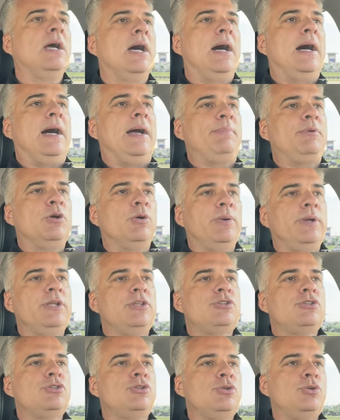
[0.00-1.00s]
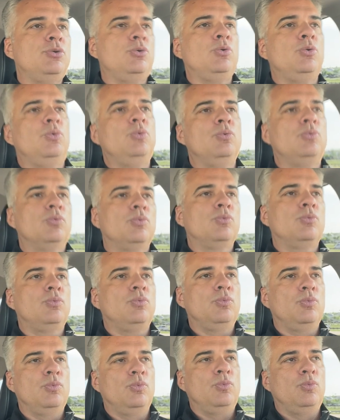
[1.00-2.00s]
I'm going
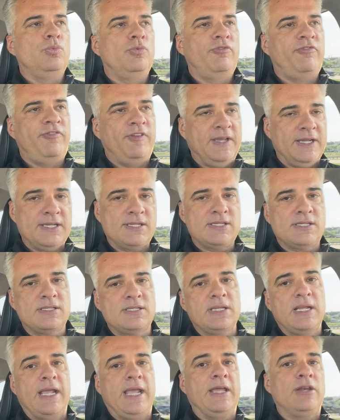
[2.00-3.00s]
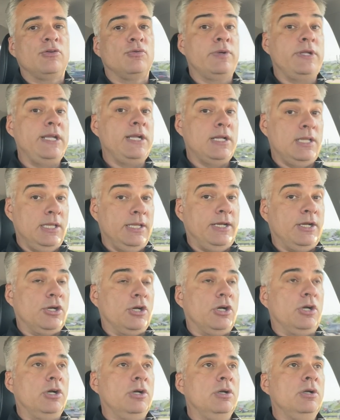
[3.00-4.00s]
to fix and
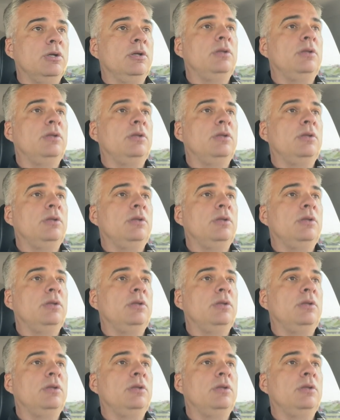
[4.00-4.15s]
re-clear